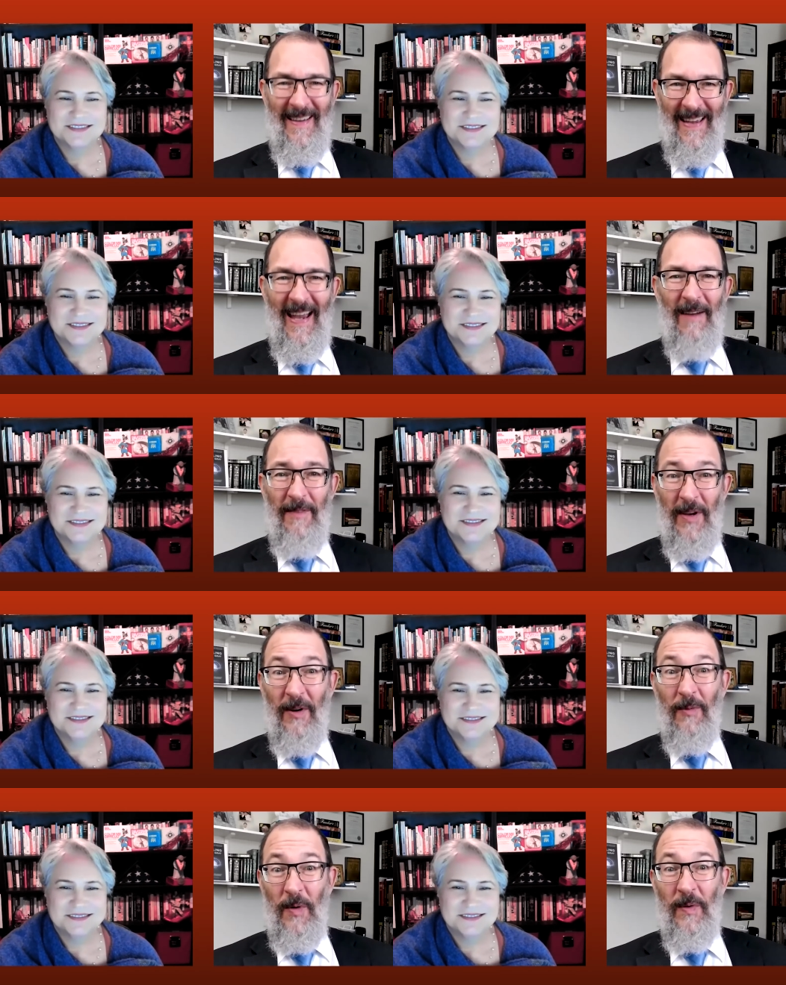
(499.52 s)
Speaker 1: have
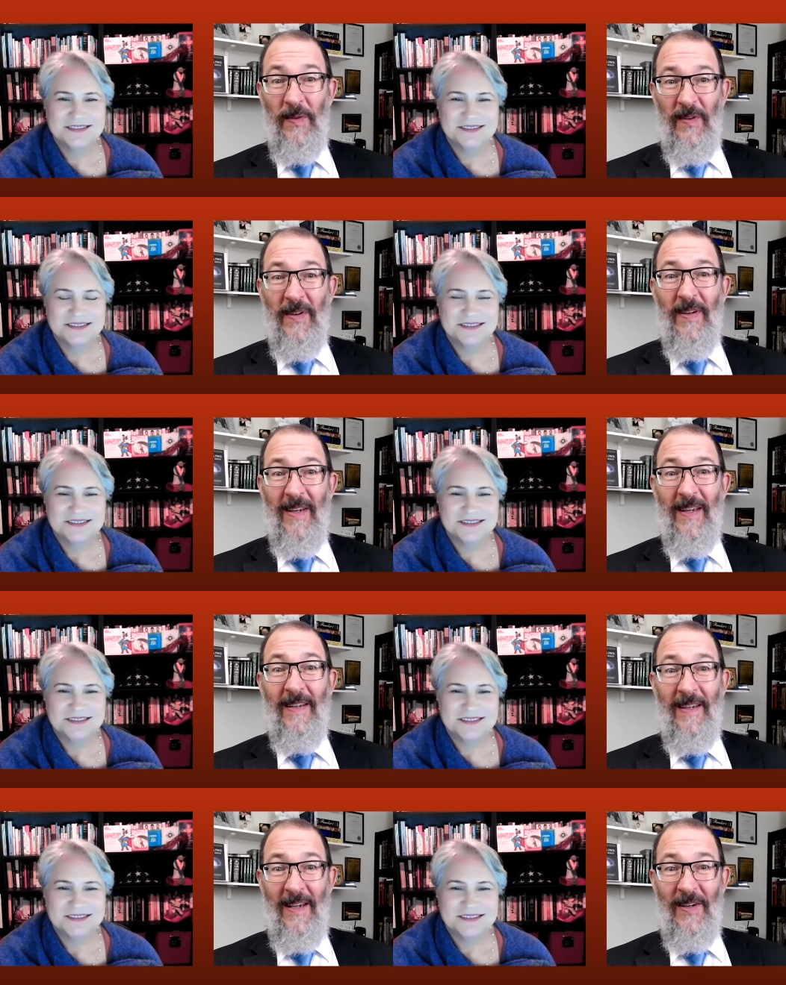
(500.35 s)
their roots
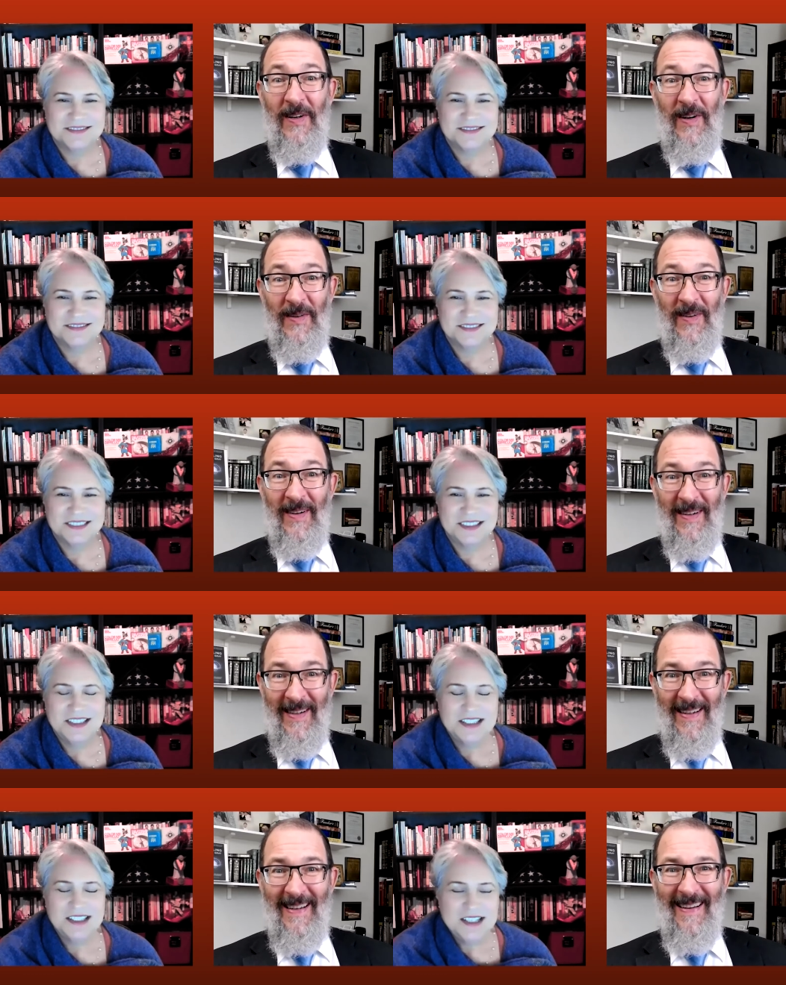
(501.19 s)
in ego.
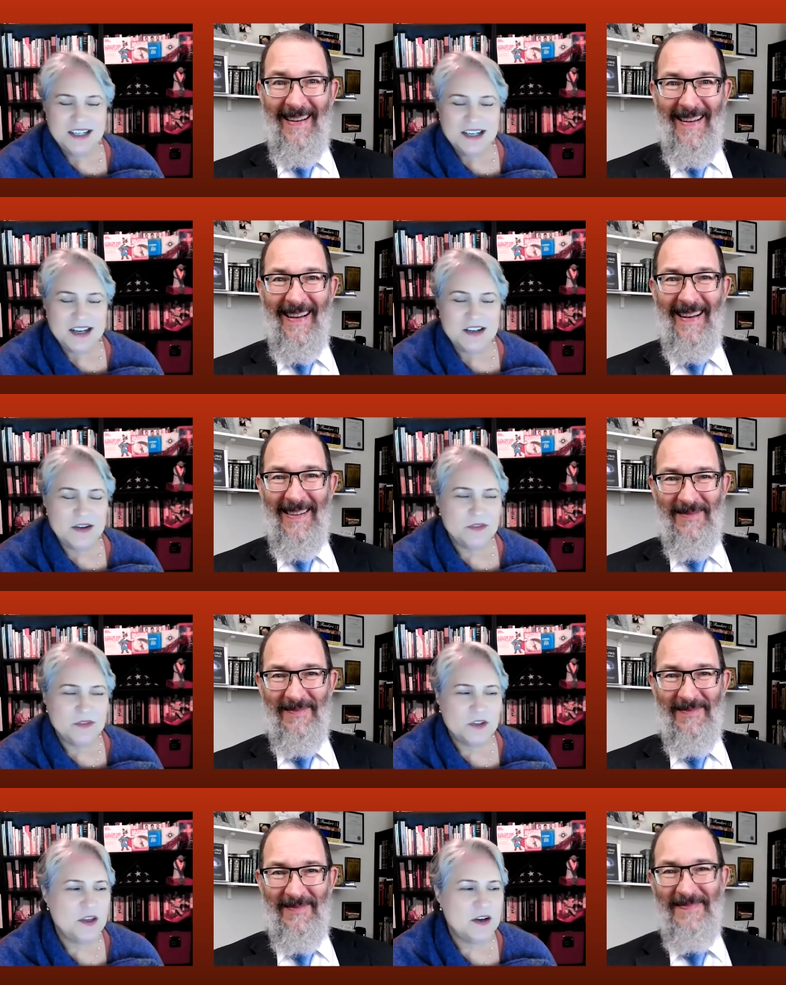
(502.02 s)
Speaker 2: And you uh,
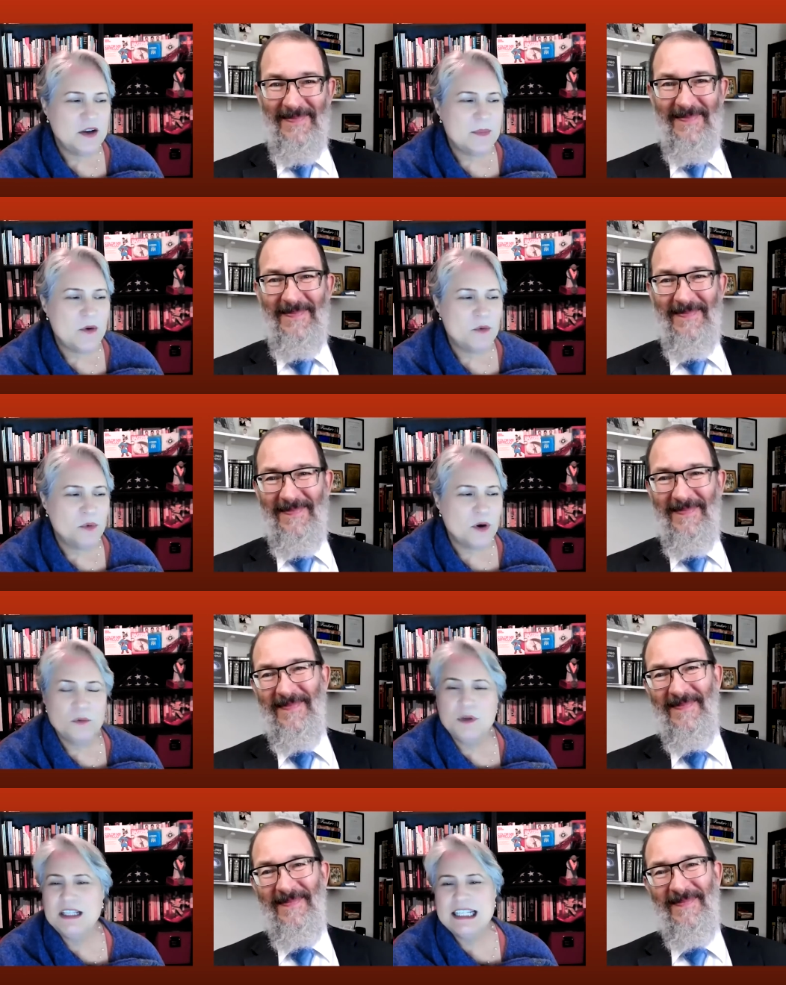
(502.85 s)
have to think about
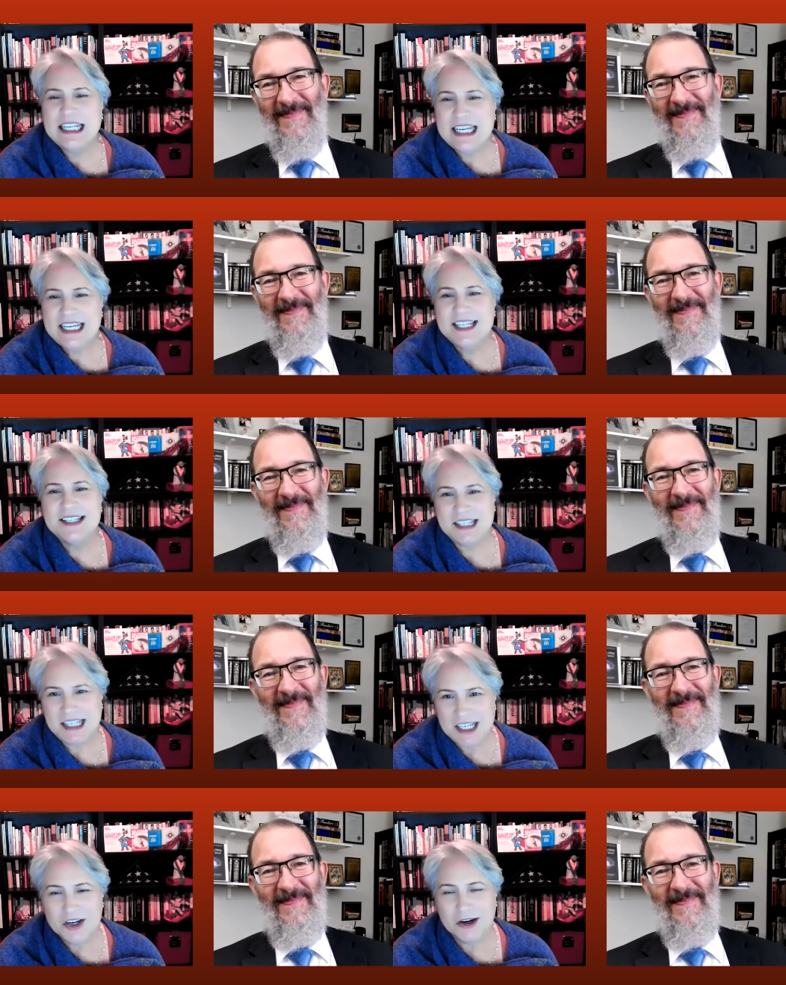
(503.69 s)
what really
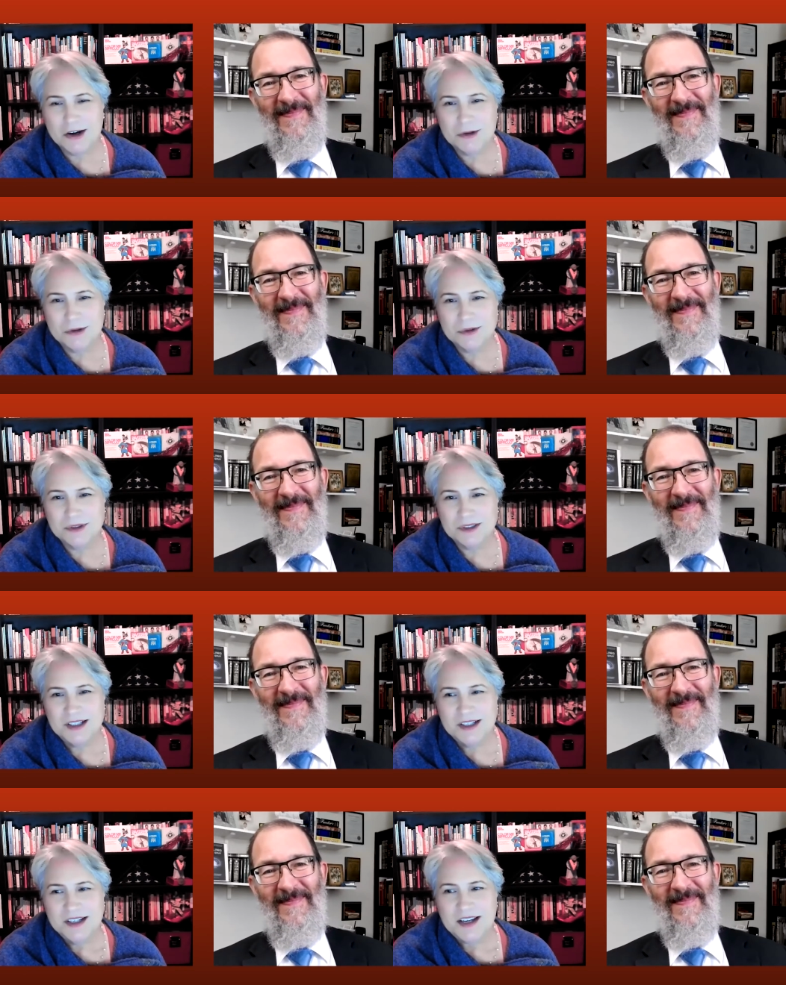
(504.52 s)
is ego.
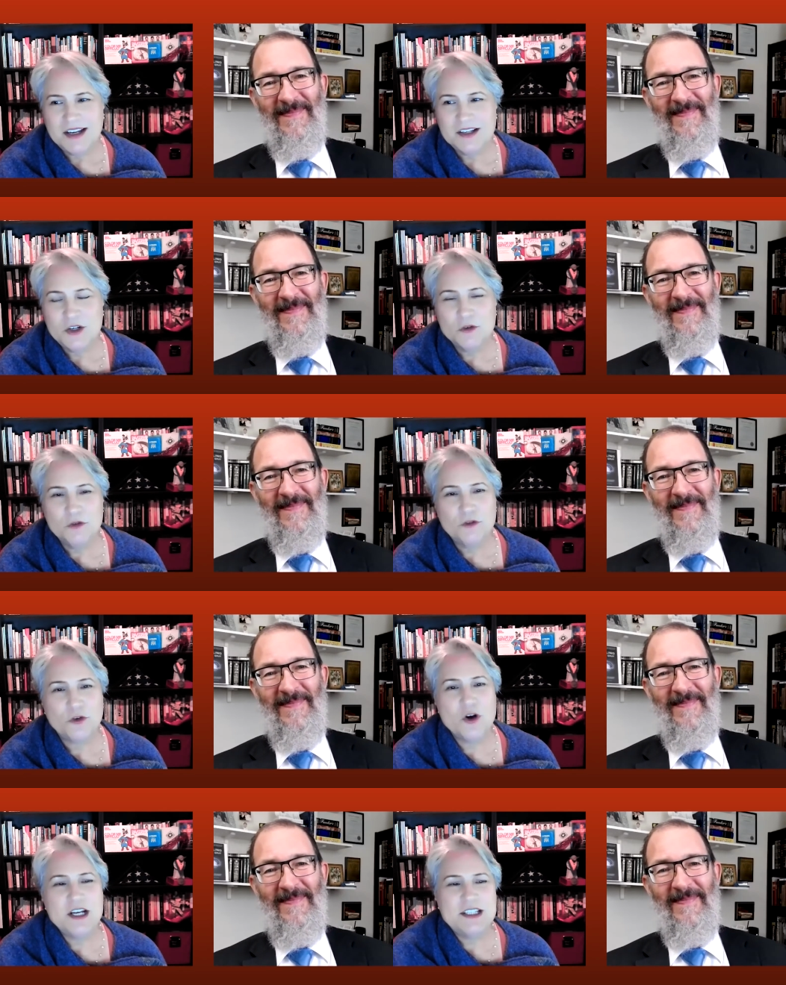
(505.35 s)
And, you know, in
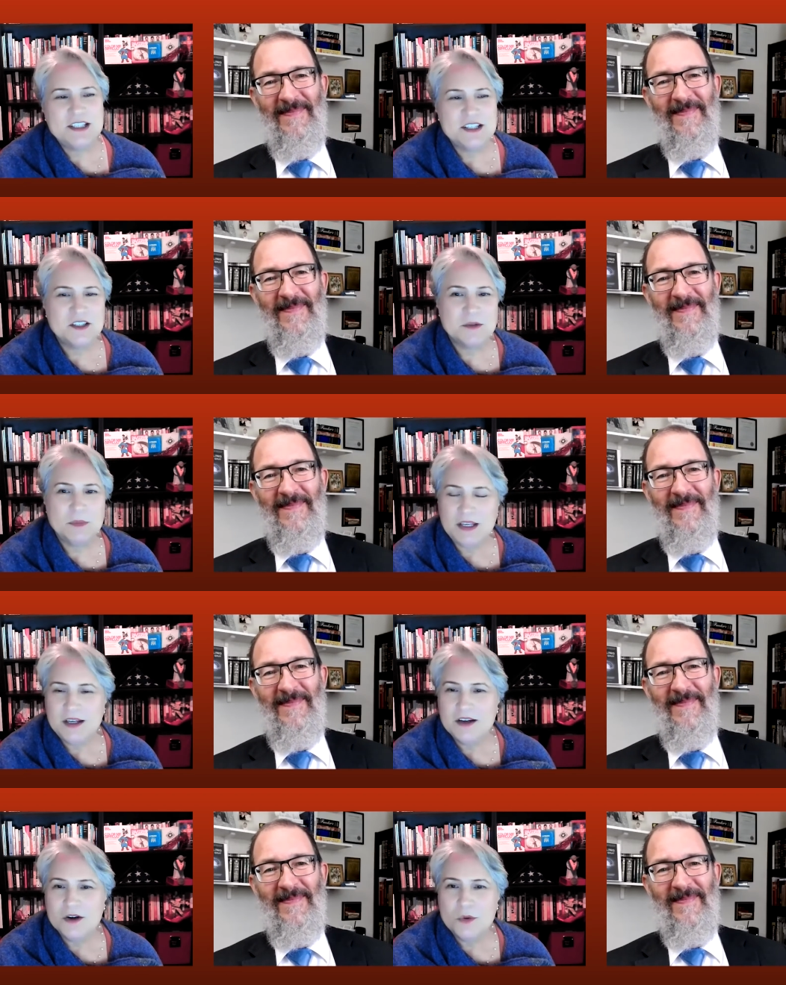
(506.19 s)
Freud's system,
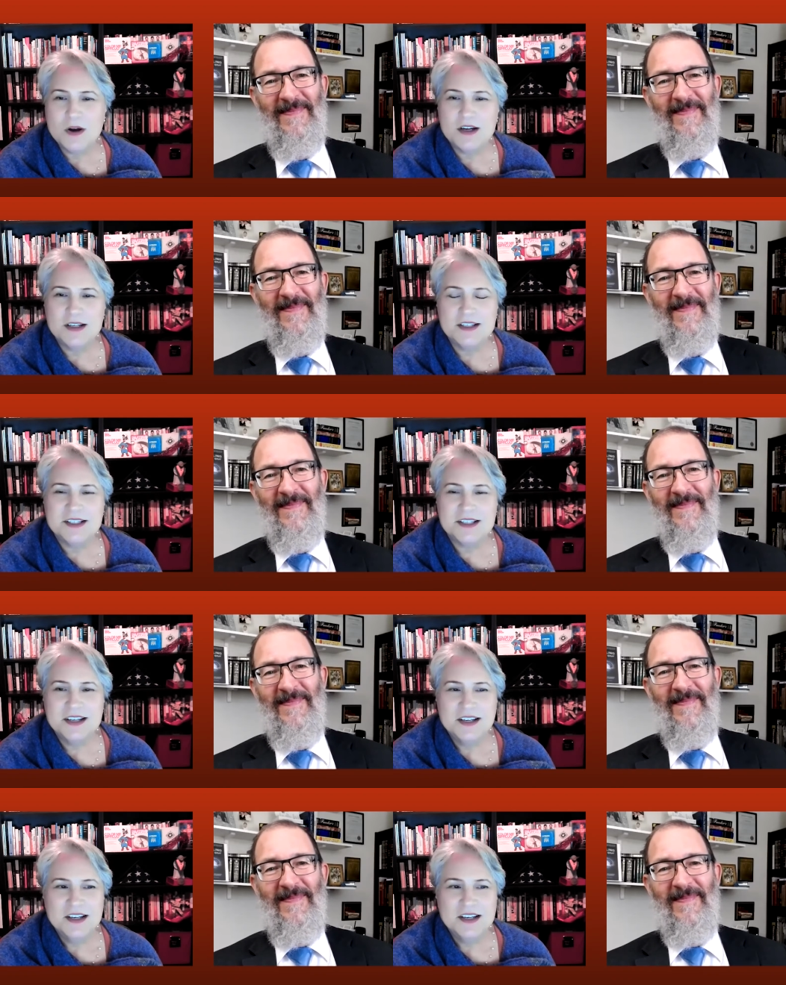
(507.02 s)
ego was